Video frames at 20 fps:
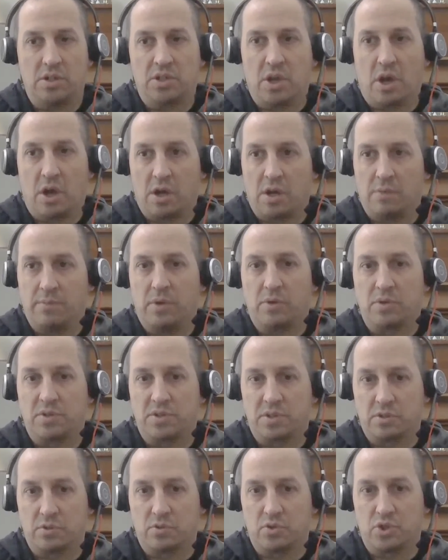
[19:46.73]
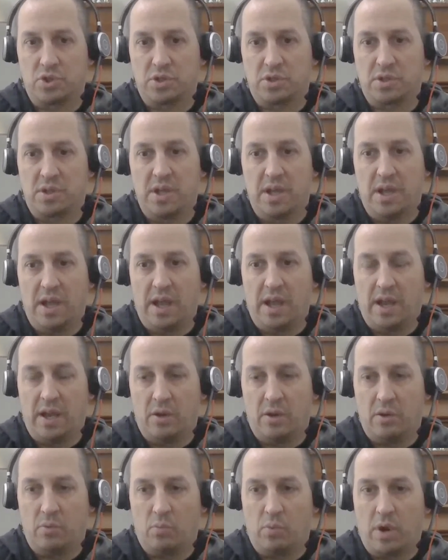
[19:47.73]
talk about a solution
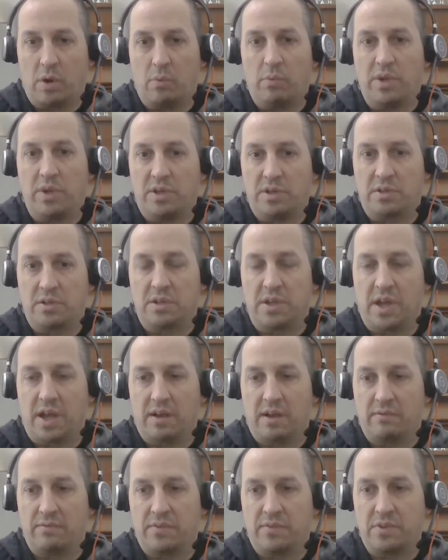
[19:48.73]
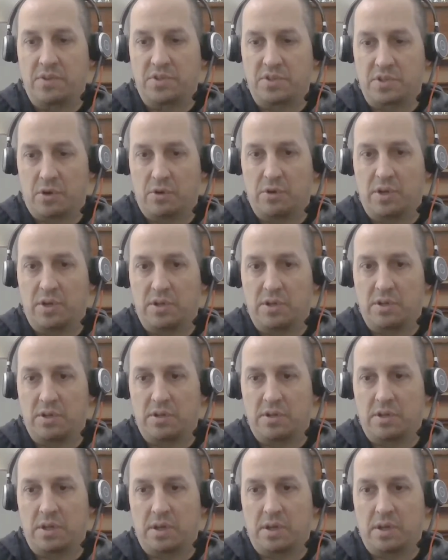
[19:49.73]
and where we can have the starting